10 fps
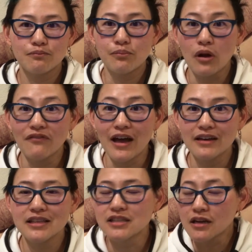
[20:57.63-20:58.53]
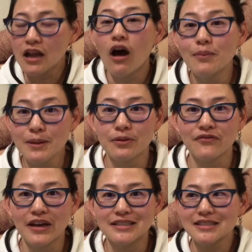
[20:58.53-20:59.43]
profile. It's on all my
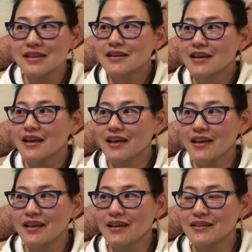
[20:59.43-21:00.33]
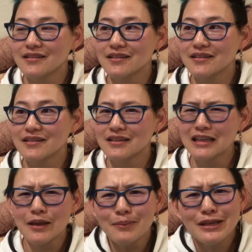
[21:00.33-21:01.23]
profiles, and
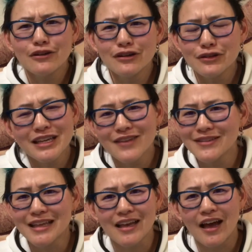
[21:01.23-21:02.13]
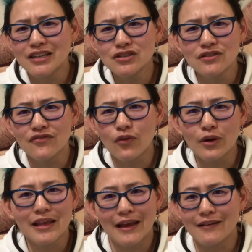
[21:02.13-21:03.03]
yeah, I mean, you're only given like
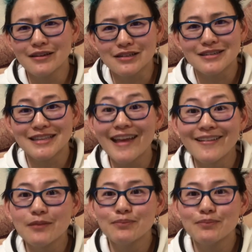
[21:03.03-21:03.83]
140 characters, and